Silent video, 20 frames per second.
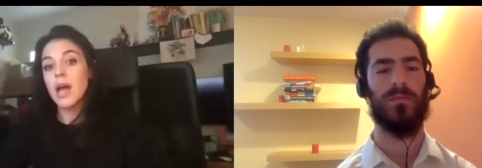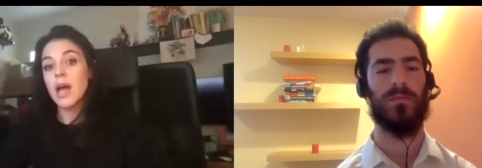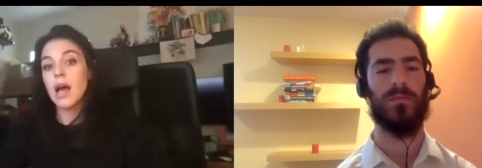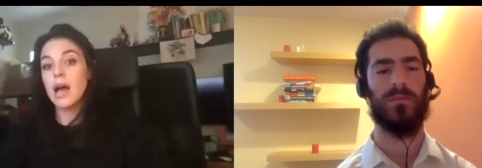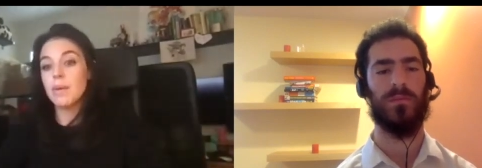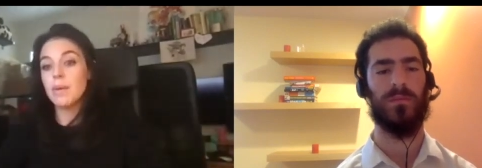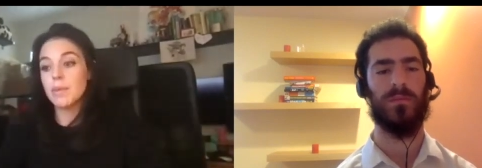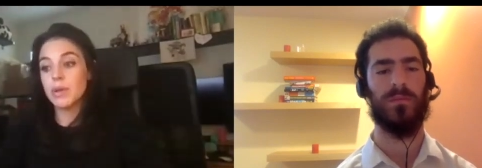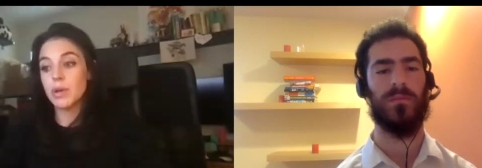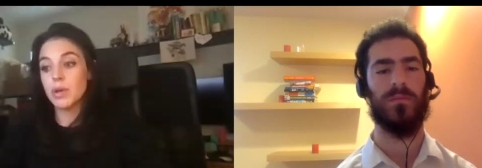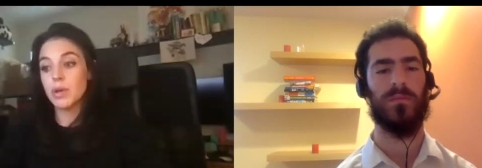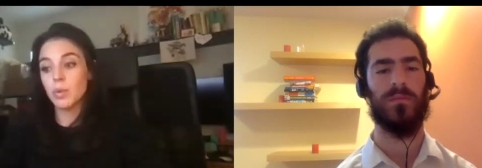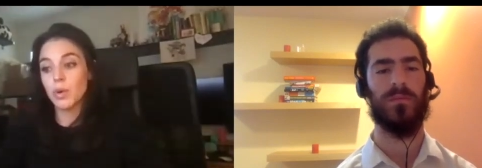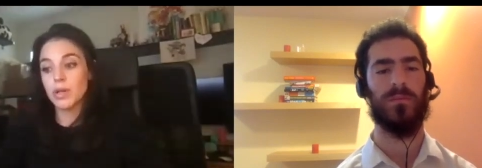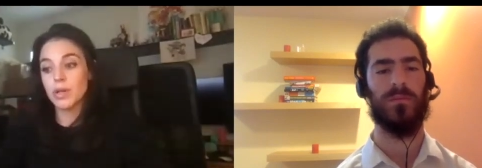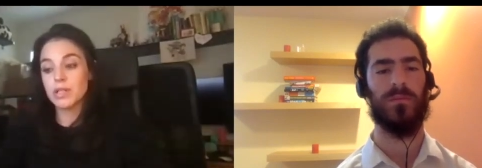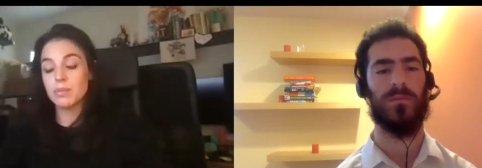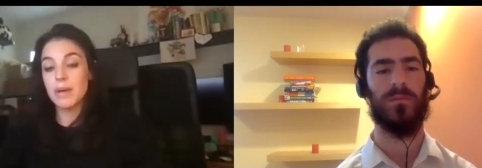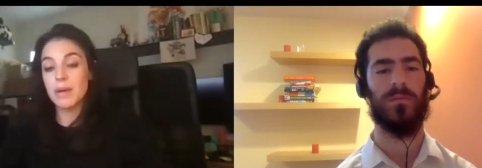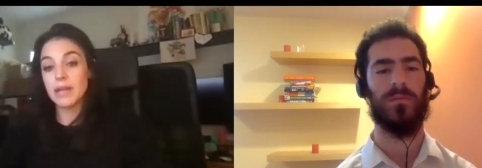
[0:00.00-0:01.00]
Speaker 1: um, and then work
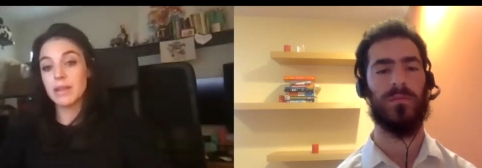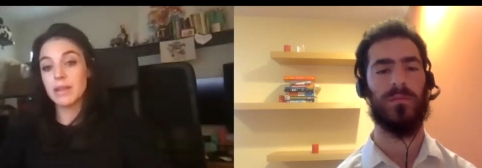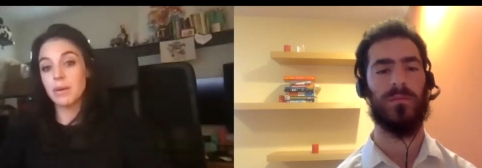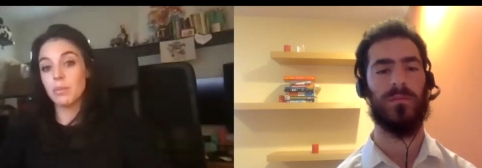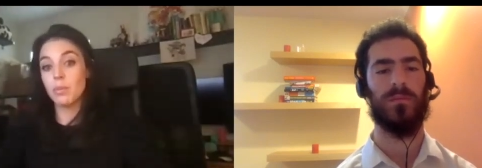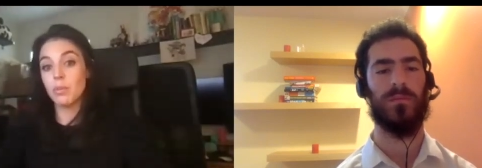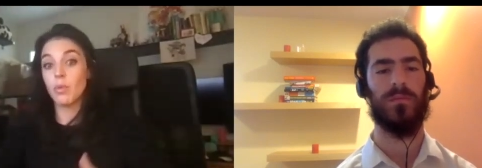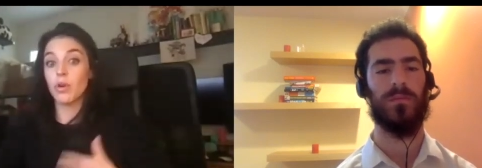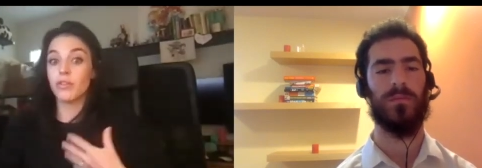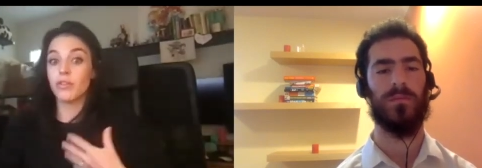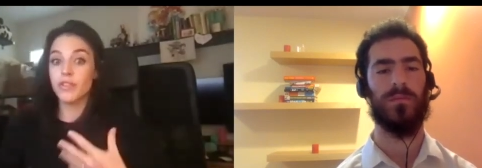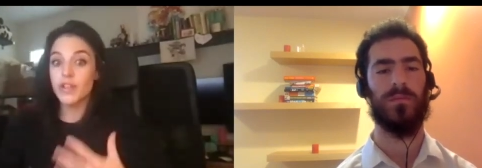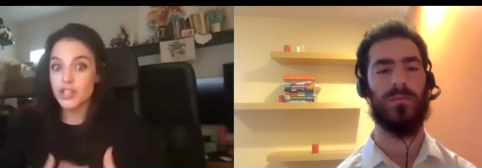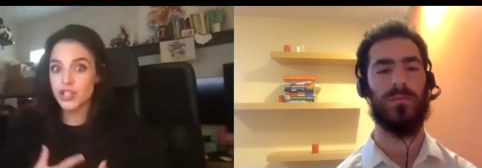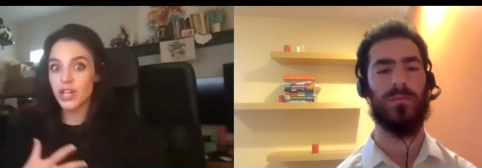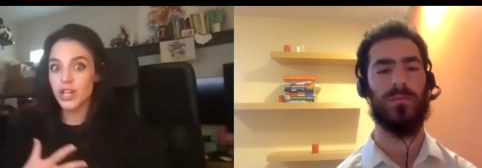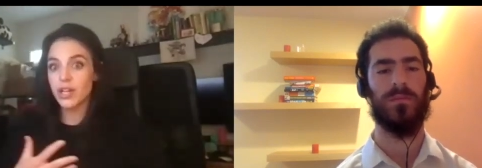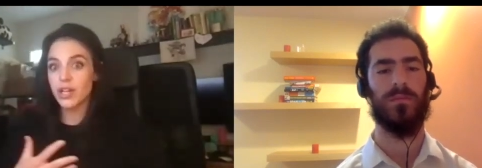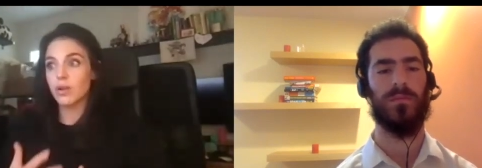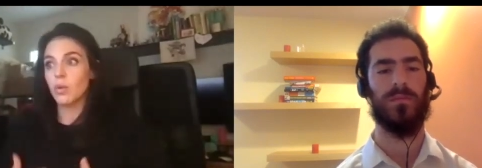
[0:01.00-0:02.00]
to make them more
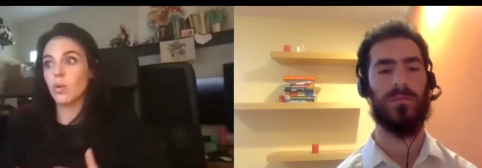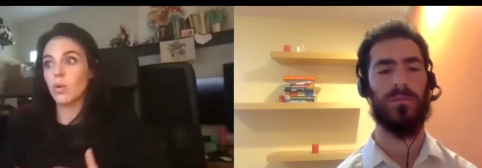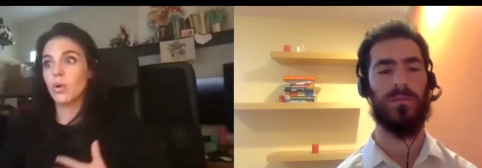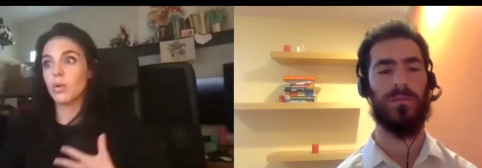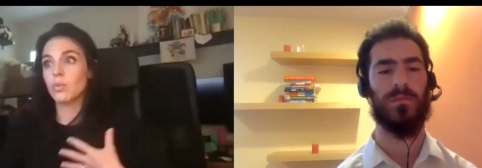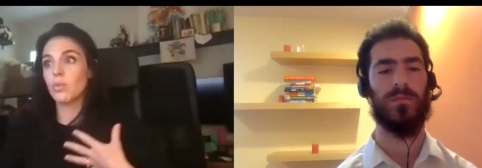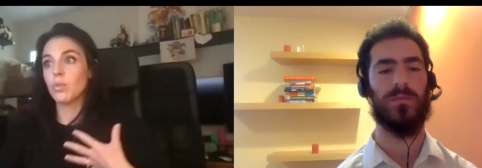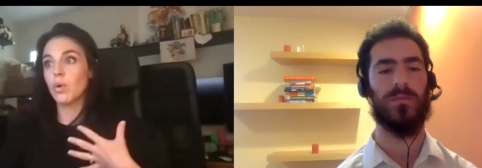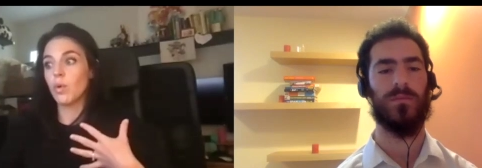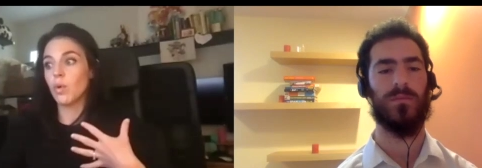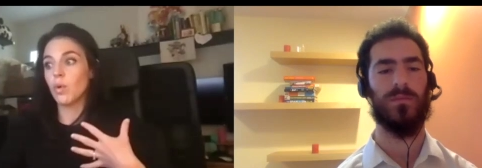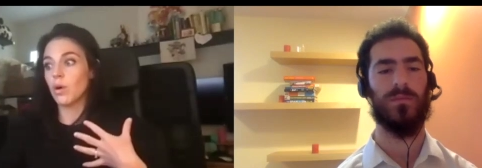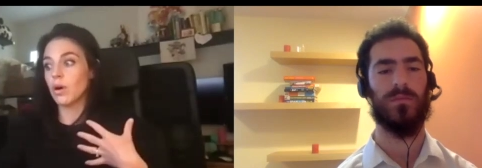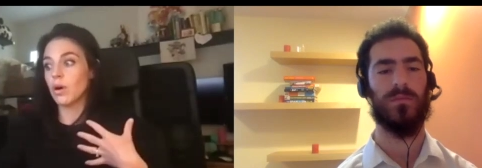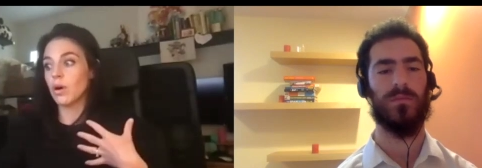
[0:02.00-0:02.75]
efficient or or